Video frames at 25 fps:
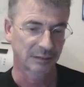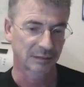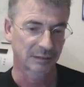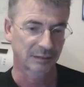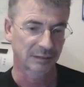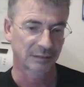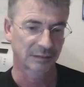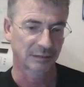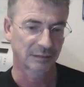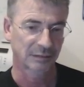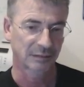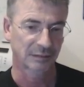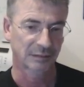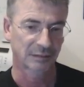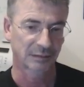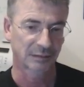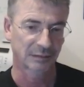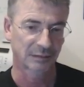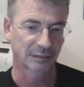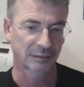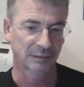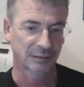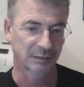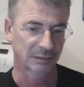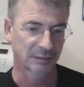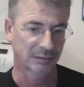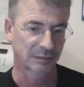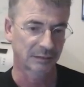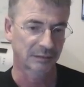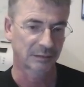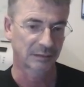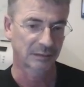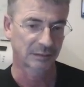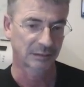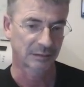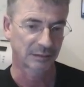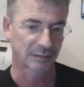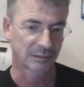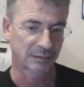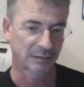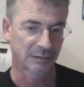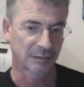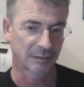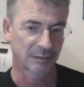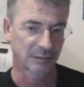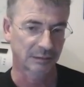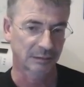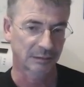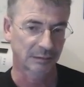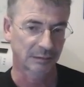
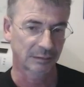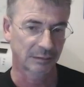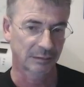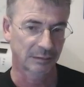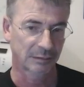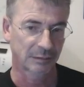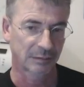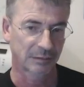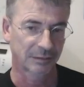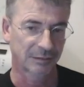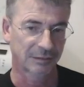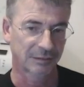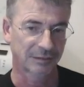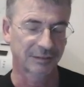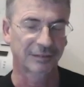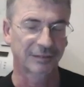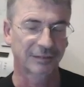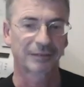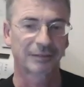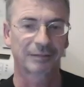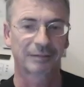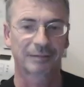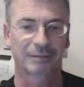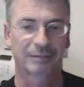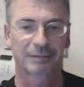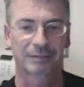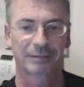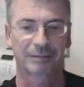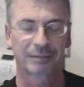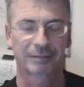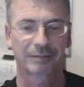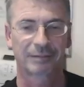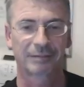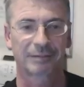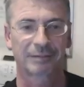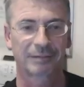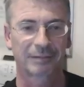(not speaking)